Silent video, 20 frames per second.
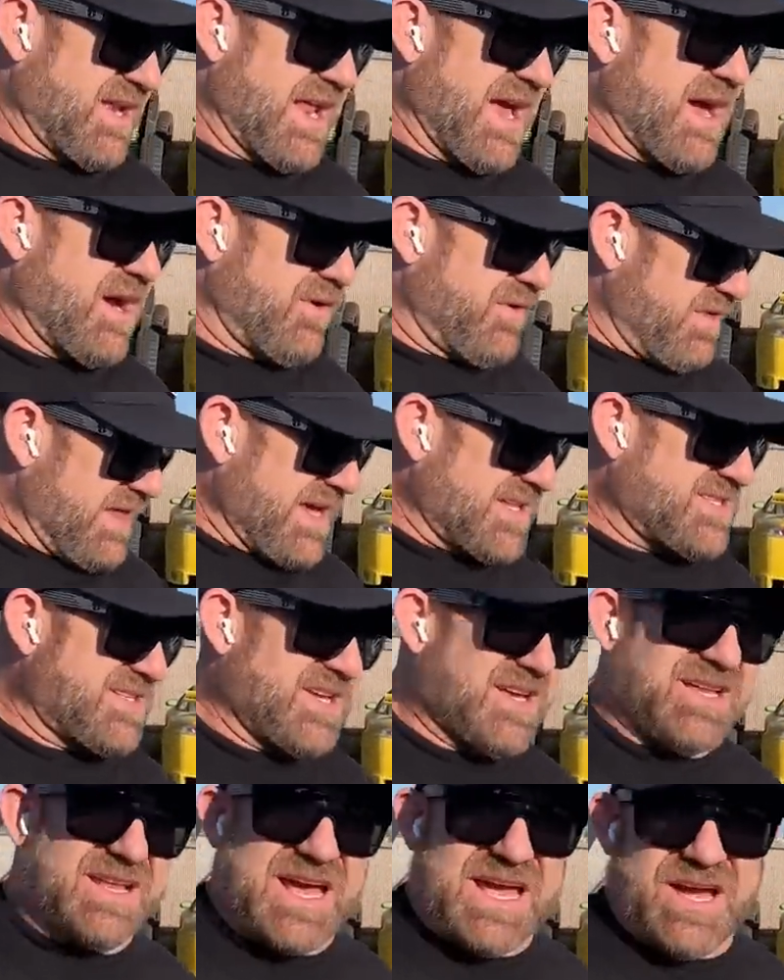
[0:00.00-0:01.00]
now, and that's
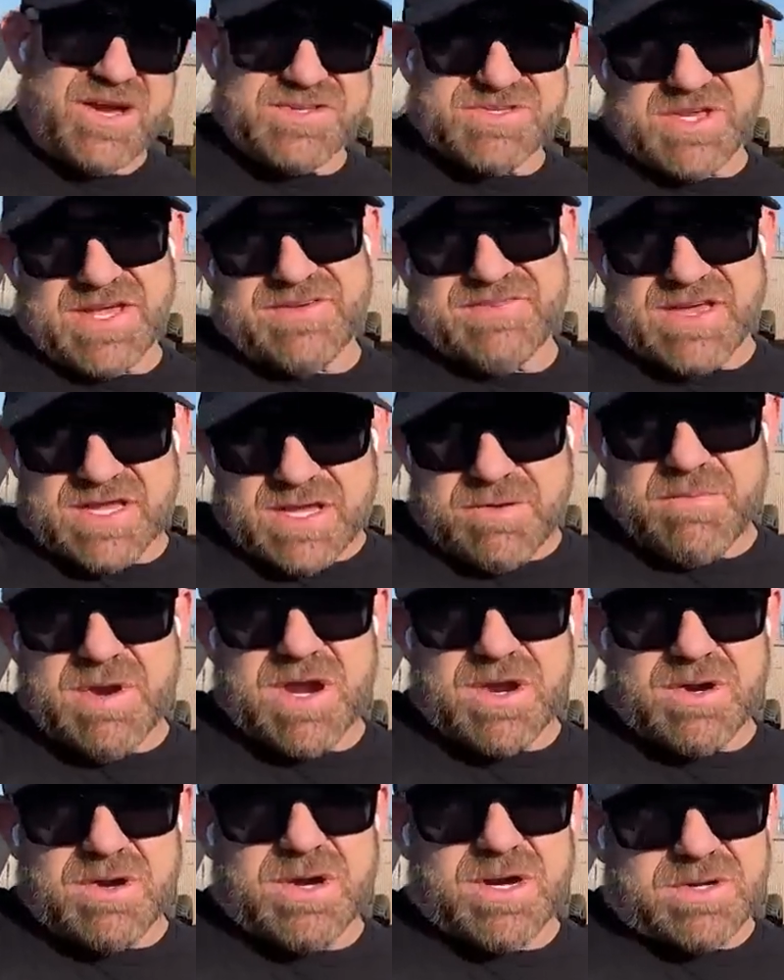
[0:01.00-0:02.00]
it. I also have that
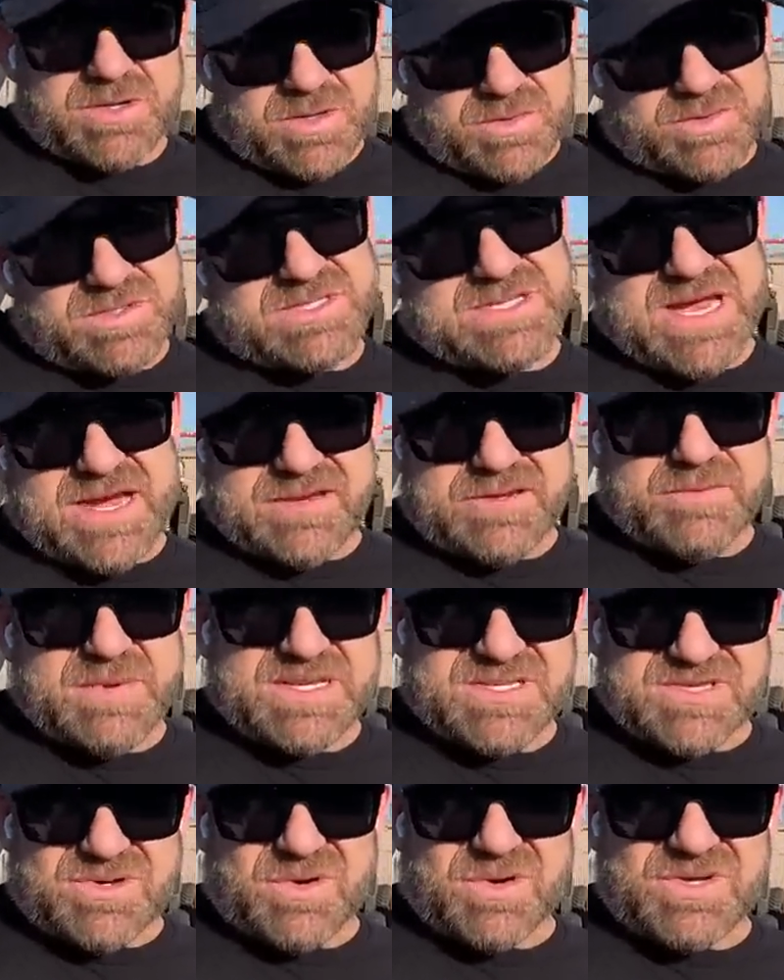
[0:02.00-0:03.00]
Camaro. I'll go down to
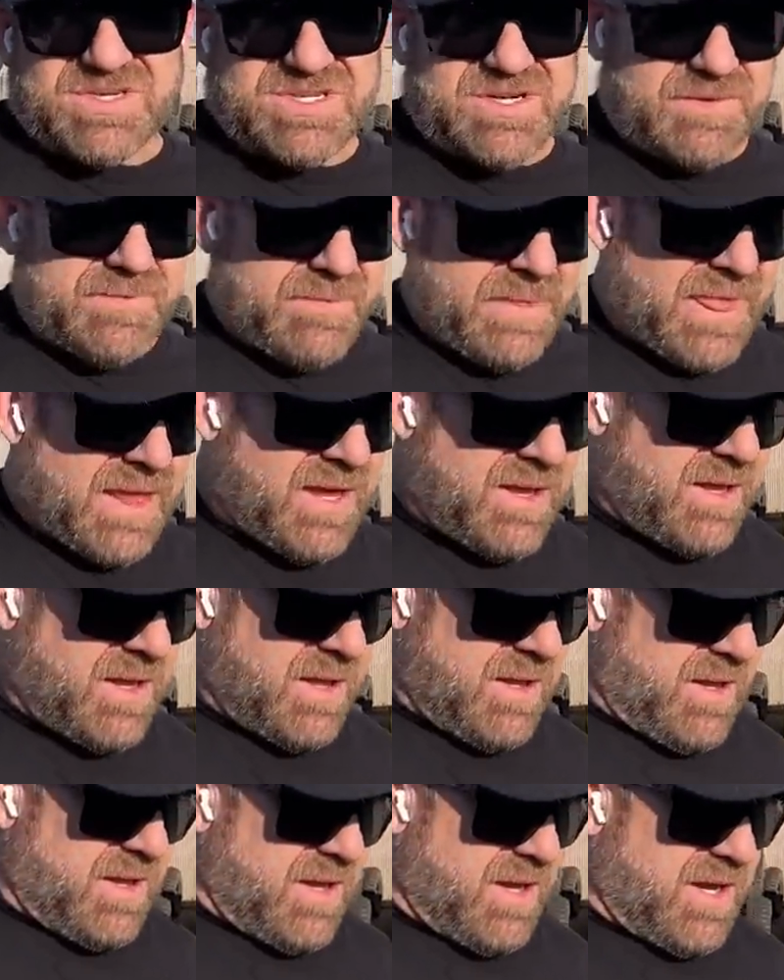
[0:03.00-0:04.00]
my storage and
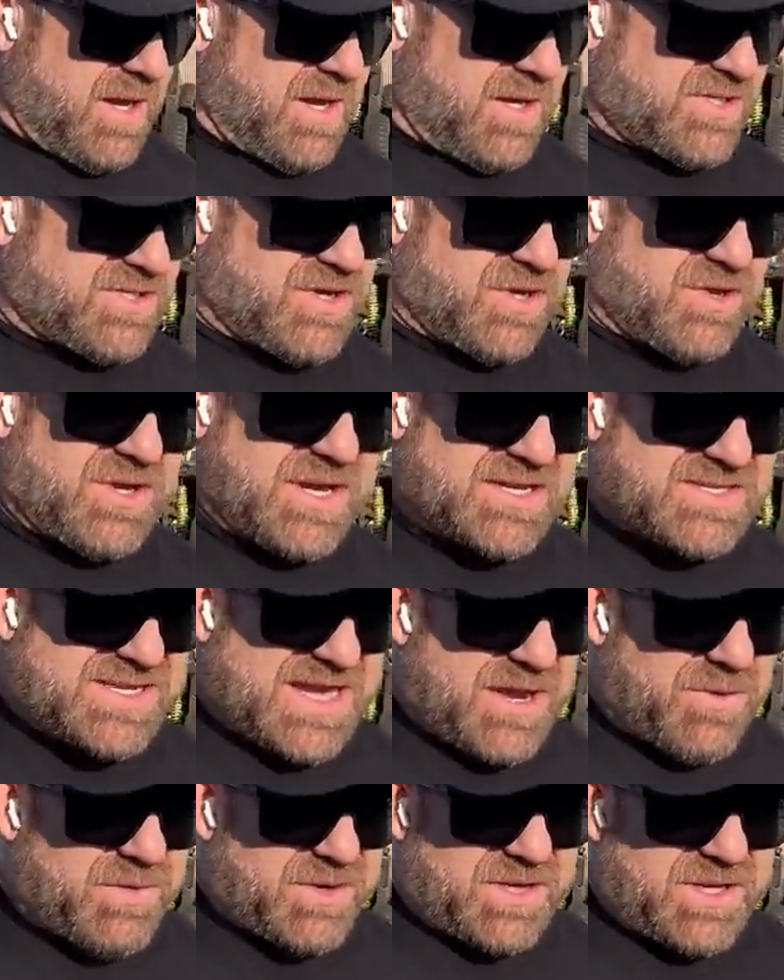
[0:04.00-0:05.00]
uh, show you guys
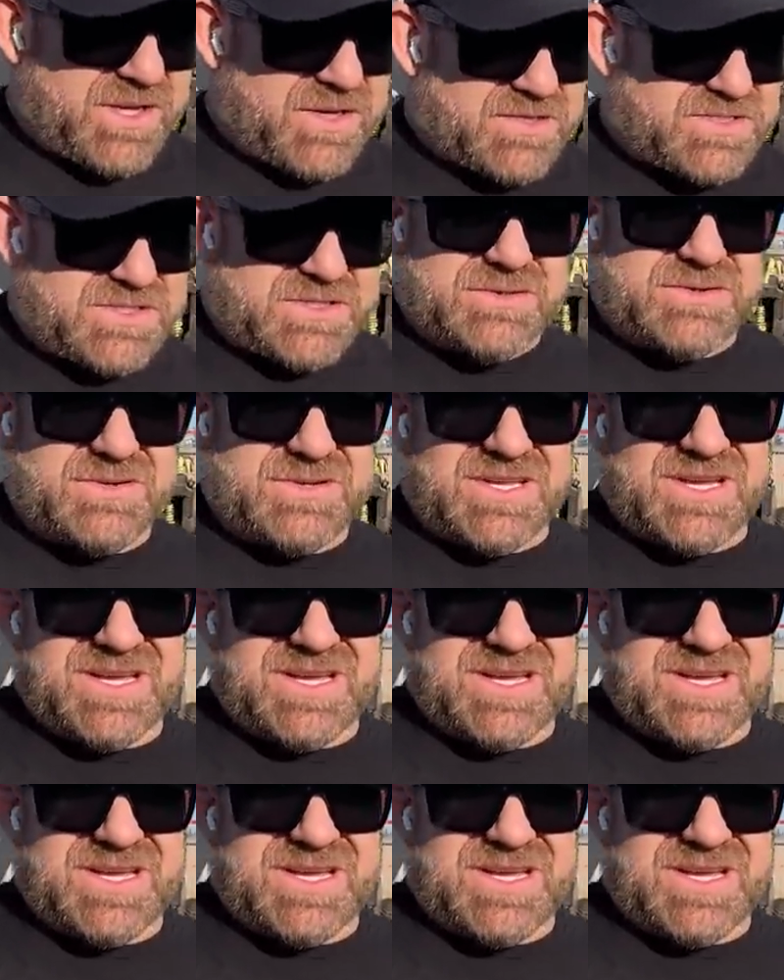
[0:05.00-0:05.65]
that one here soon.